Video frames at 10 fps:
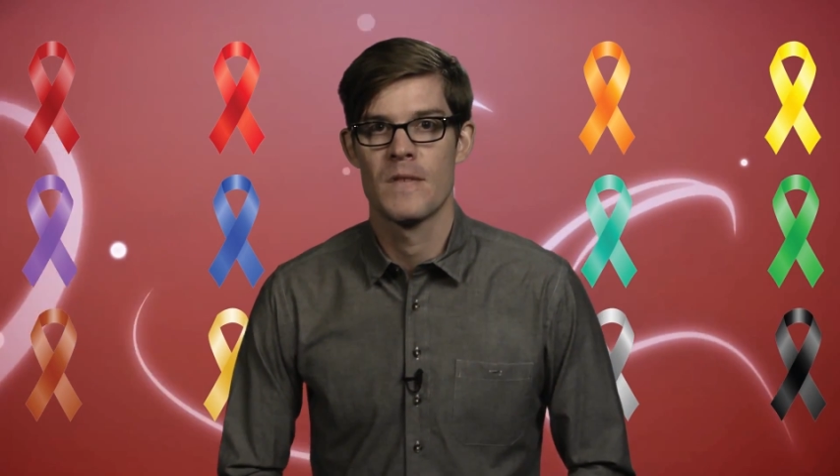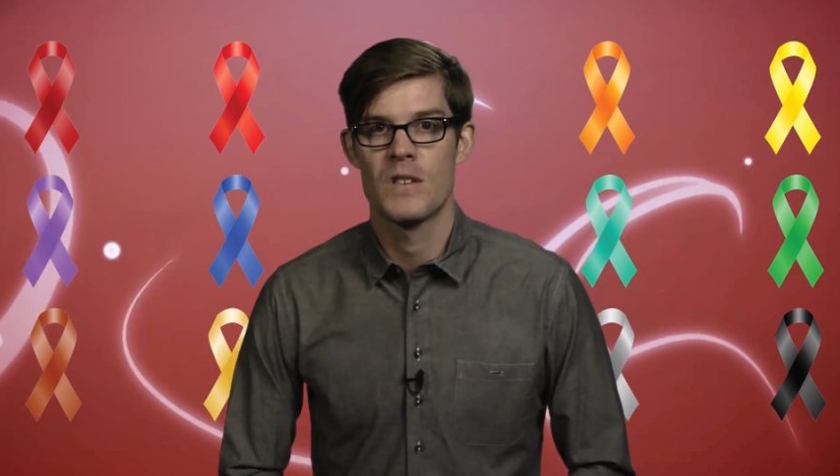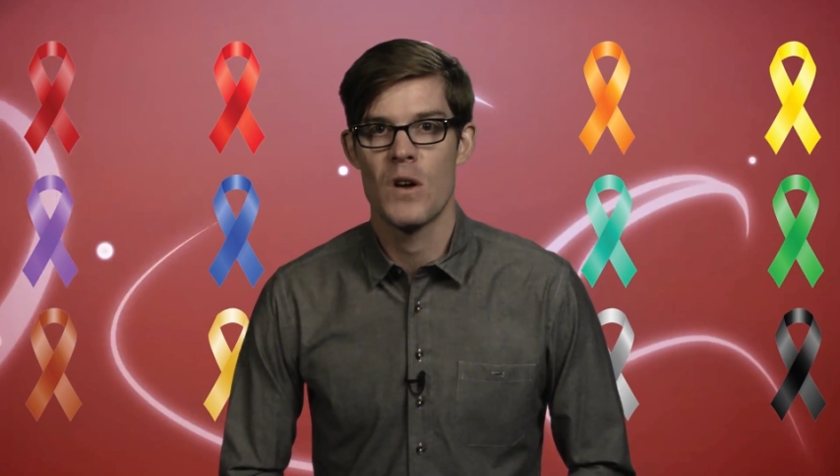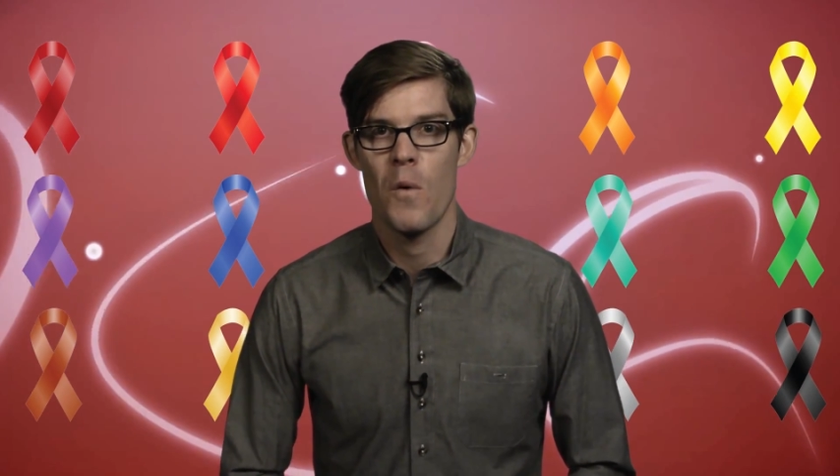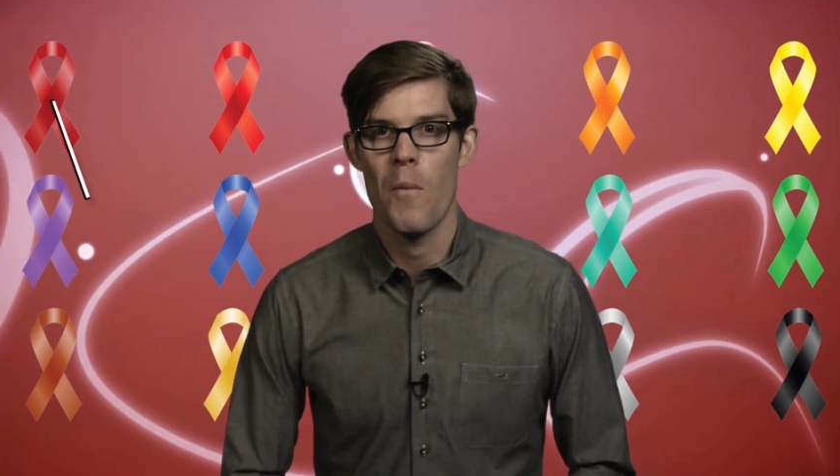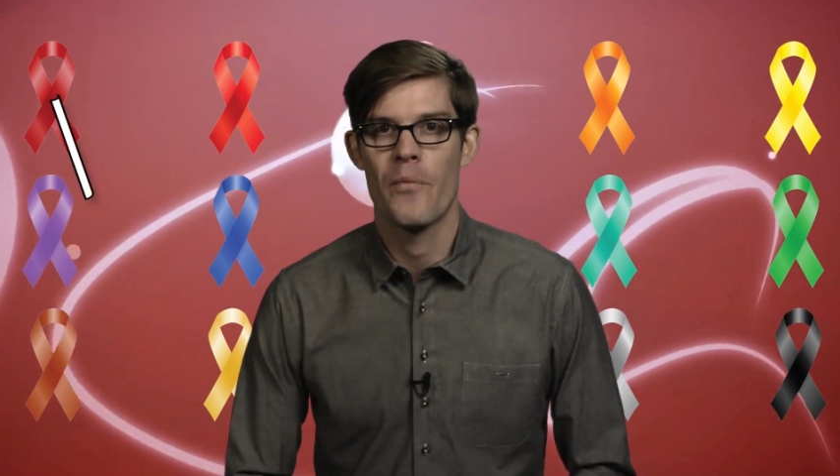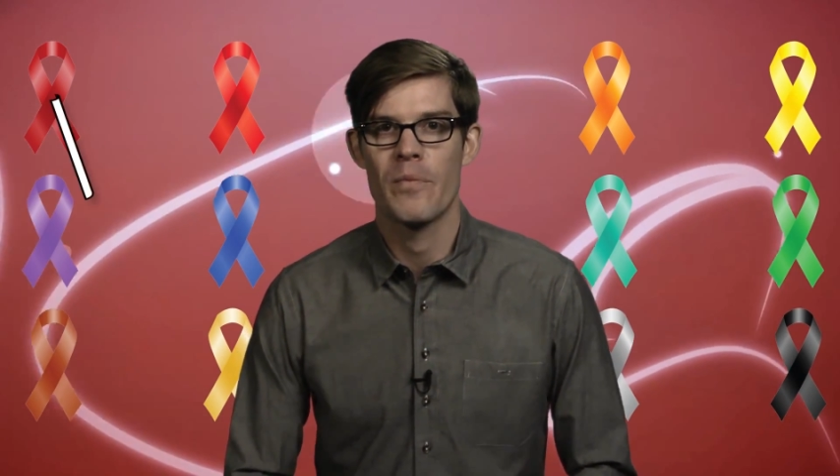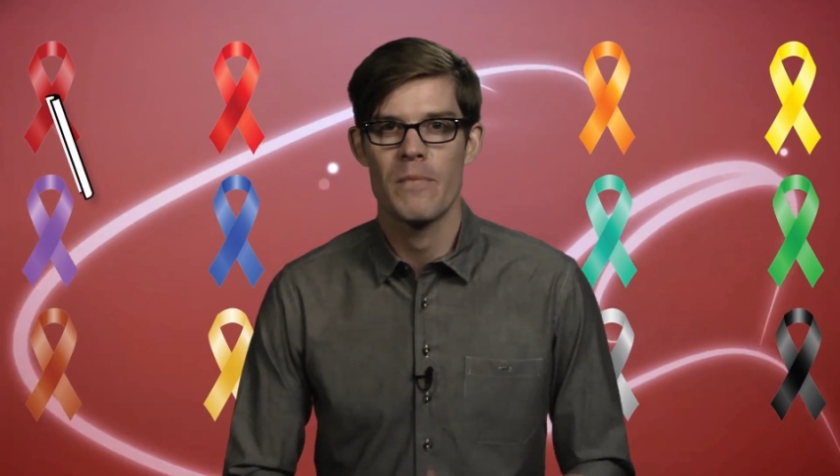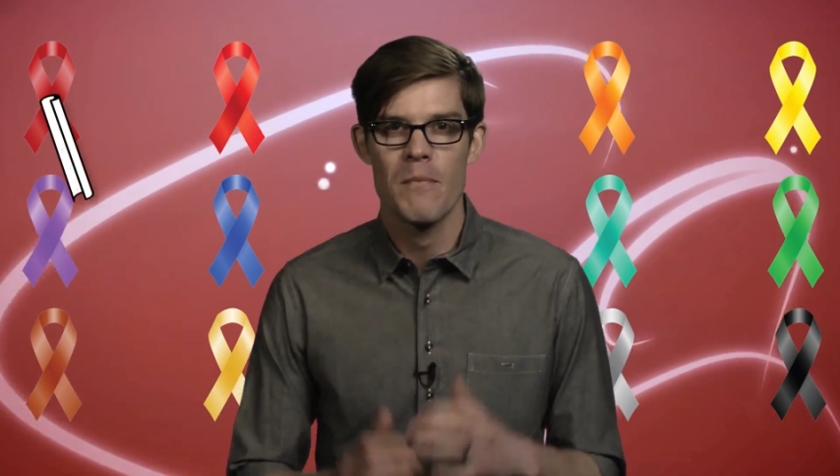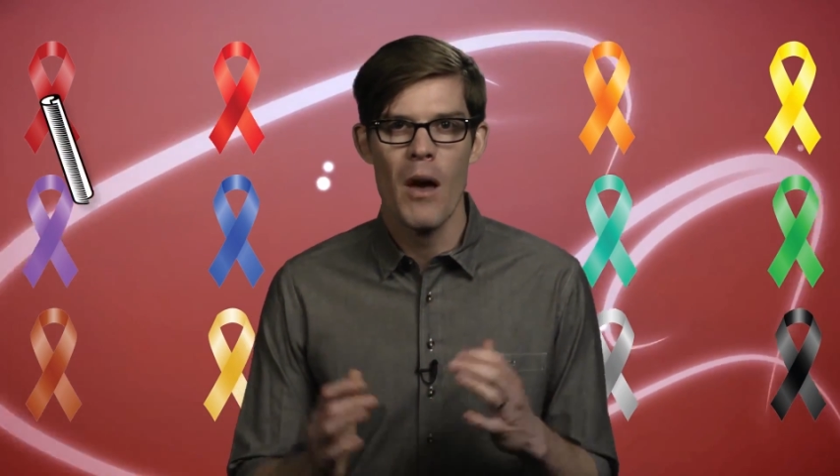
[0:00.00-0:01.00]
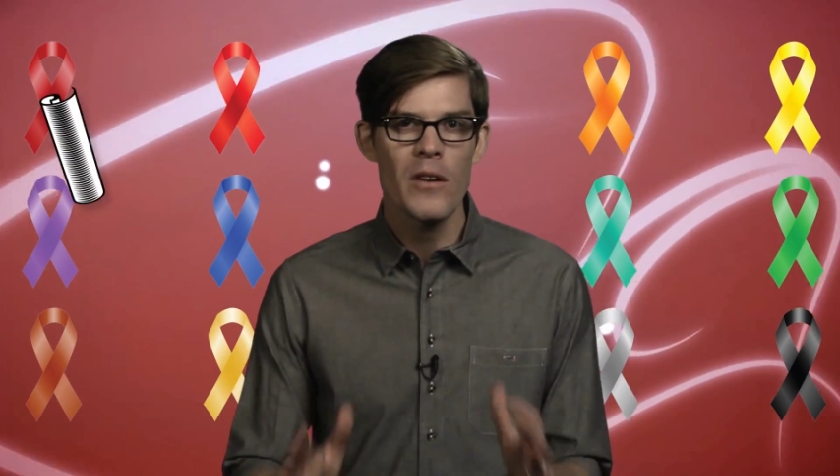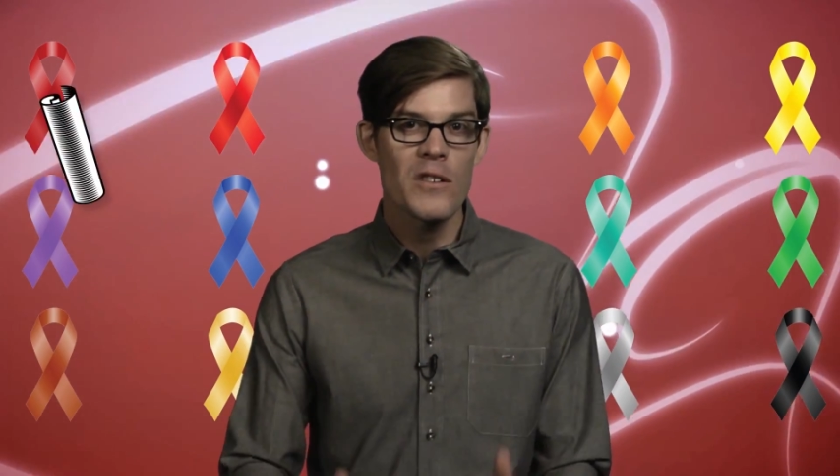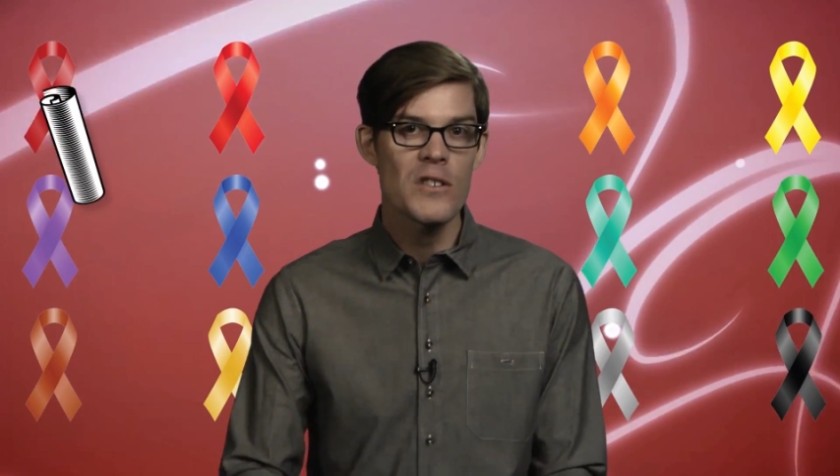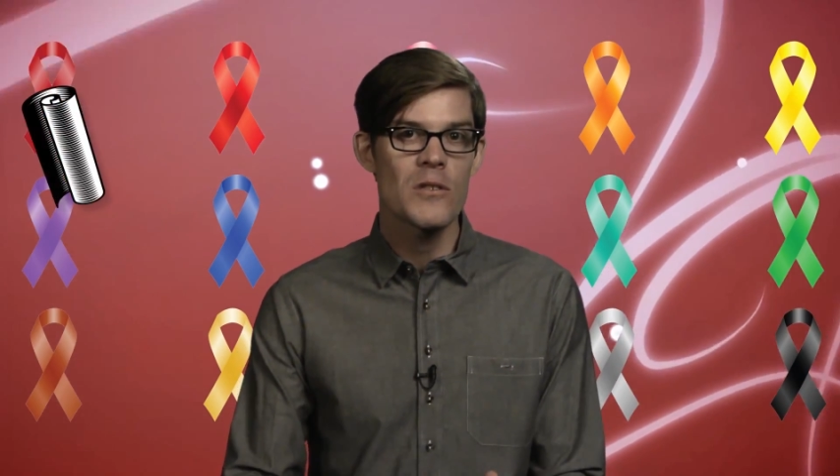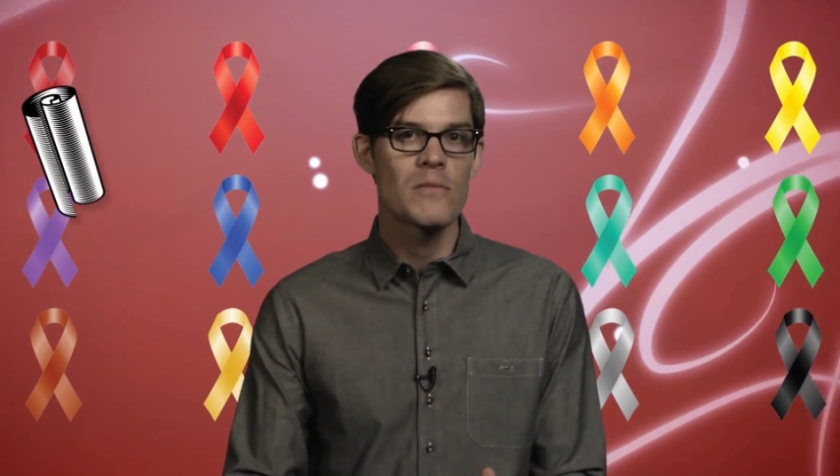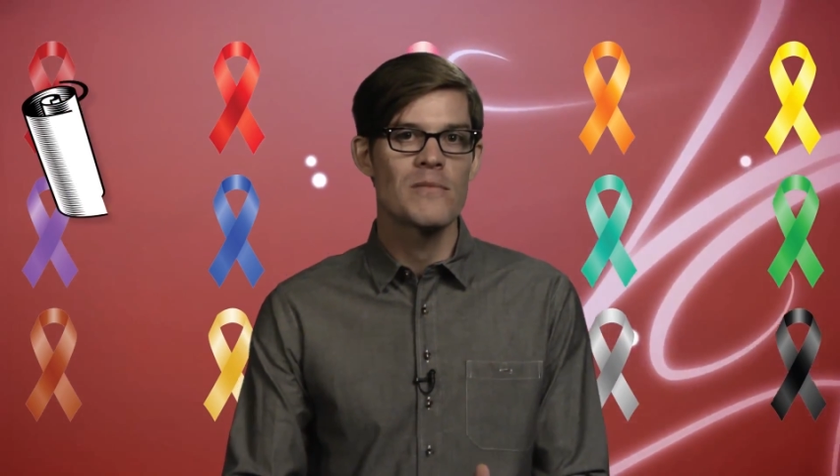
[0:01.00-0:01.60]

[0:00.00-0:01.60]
So others,